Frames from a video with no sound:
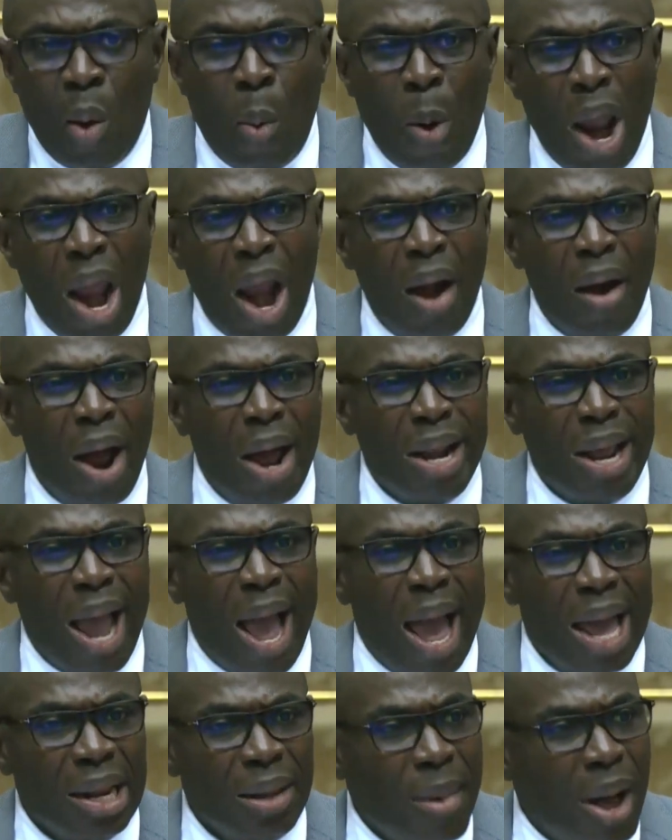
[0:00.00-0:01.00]
where are the
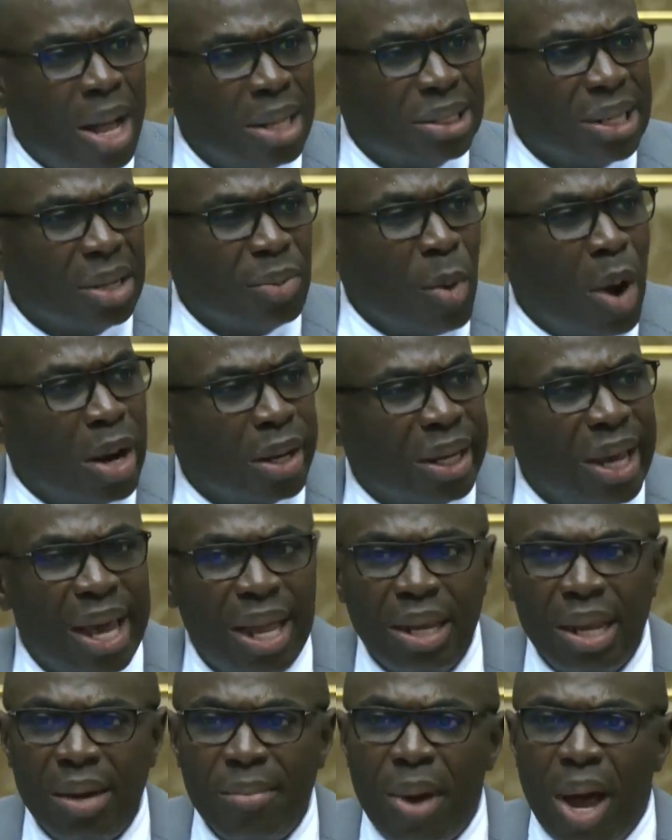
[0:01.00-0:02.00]
animals that were
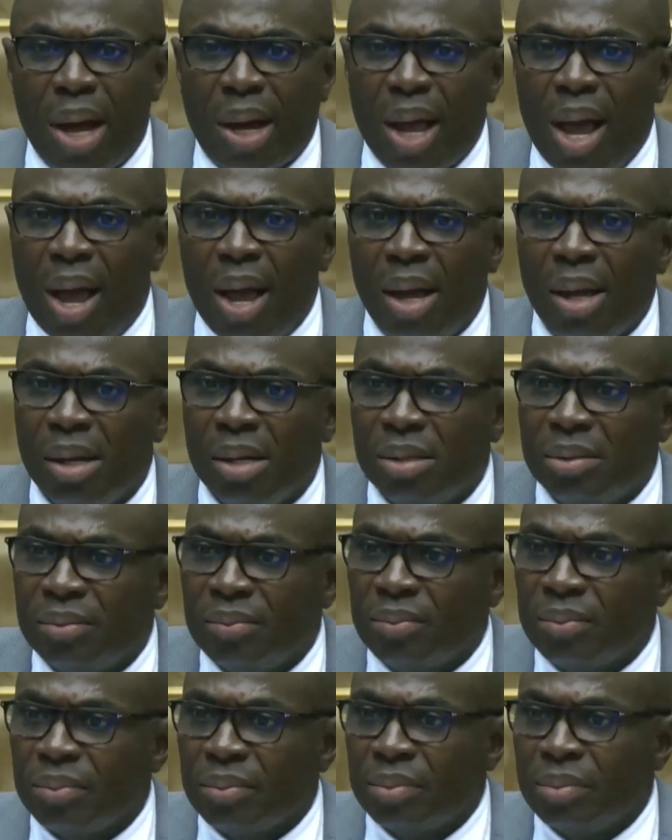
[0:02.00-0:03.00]
killed in Makkah?
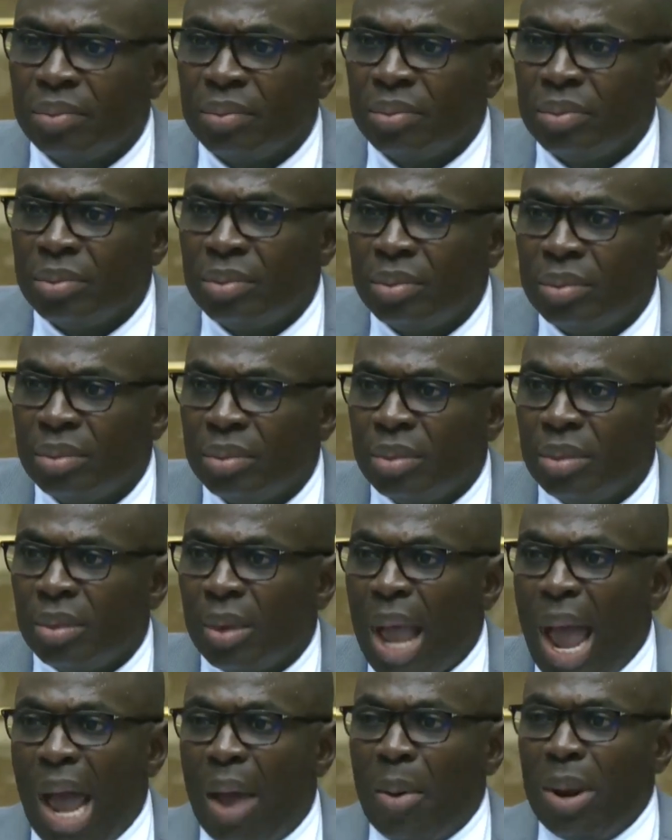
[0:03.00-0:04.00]

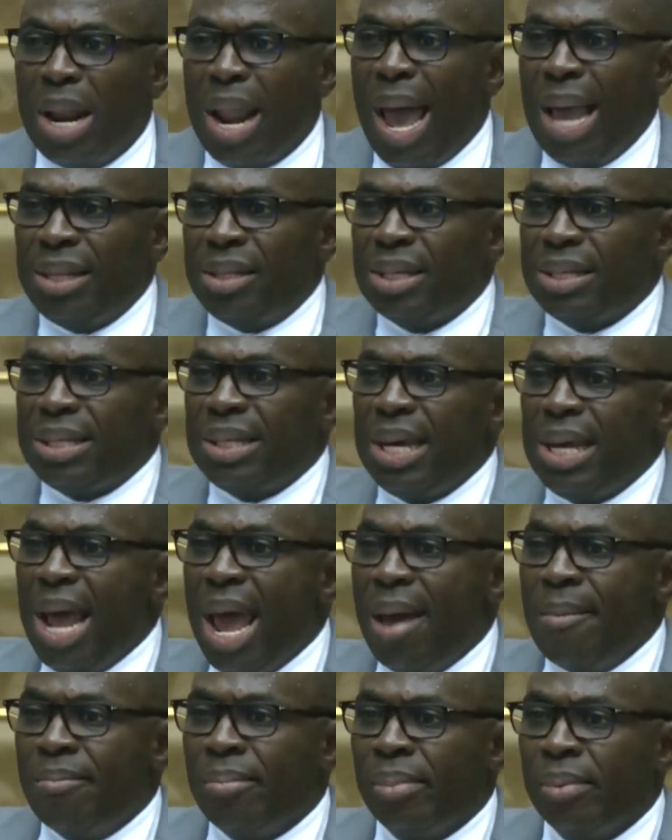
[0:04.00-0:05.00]
I would like to see
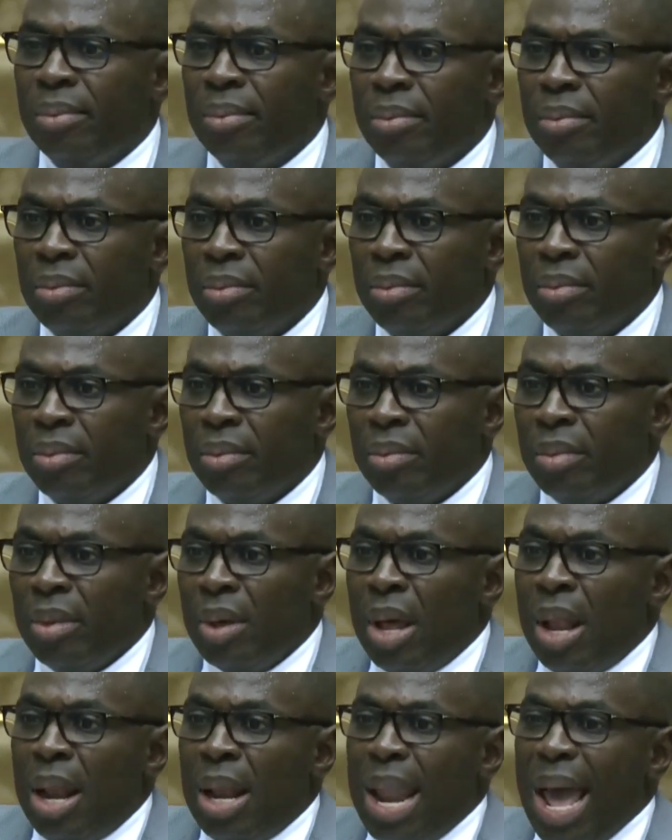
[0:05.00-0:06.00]
them.
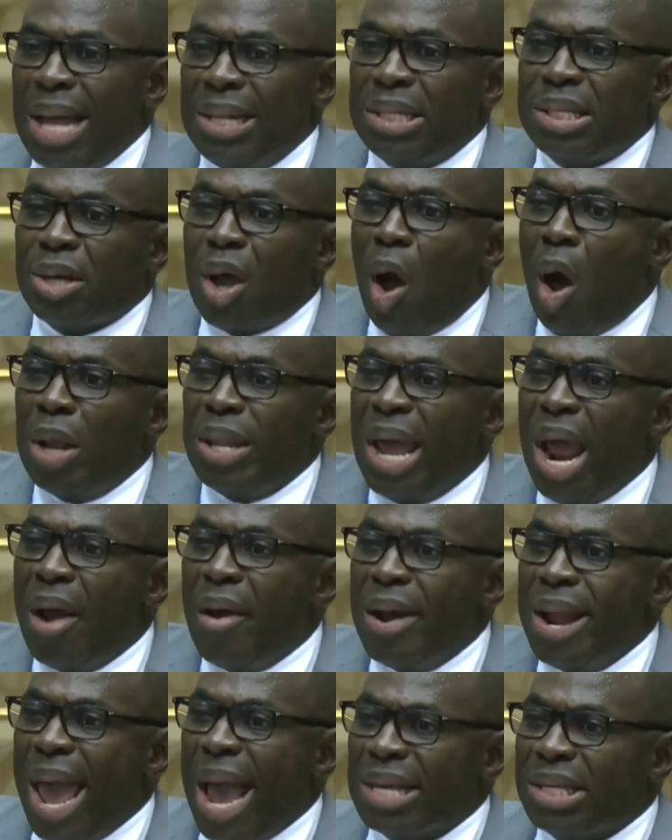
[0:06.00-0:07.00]
Let's go
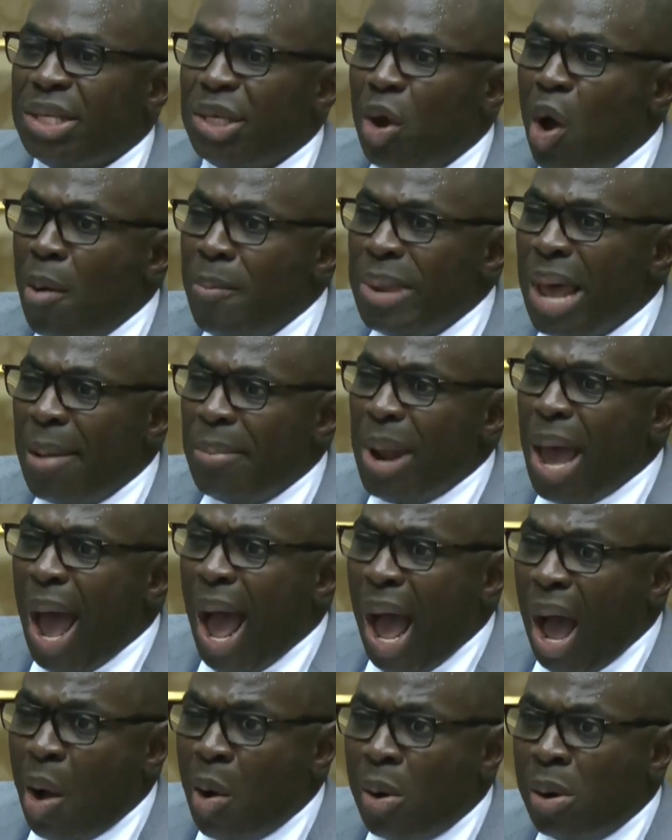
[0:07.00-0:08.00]
there and exhume them
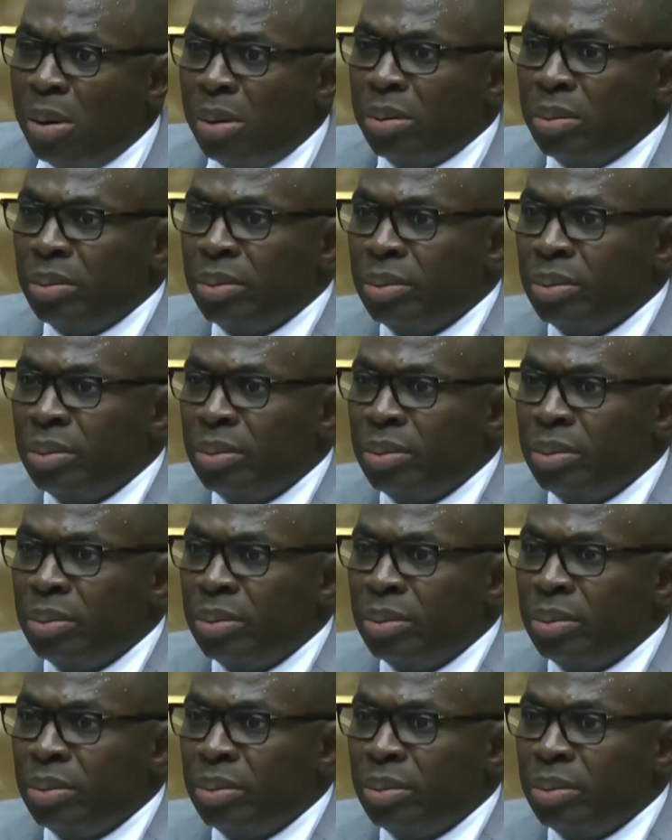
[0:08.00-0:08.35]
now.